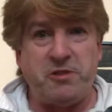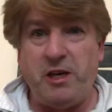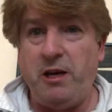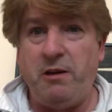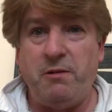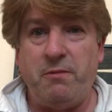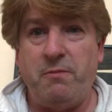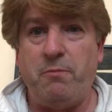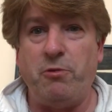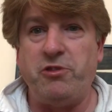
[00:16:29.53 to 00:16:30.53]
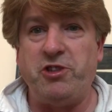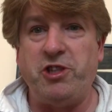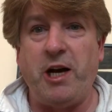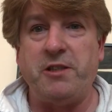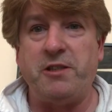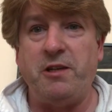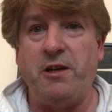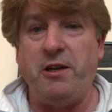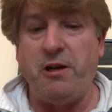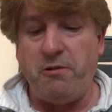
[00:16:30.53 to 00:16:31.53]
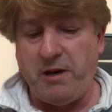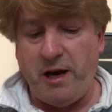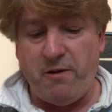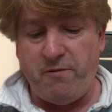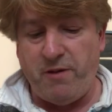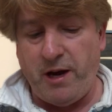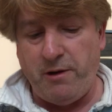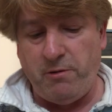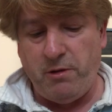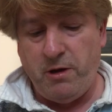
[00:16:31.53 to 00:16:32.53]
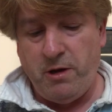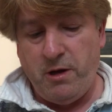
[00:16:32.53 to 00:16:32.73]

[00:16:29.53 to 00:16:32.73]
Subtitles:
see much jazz in the UK on vinyl.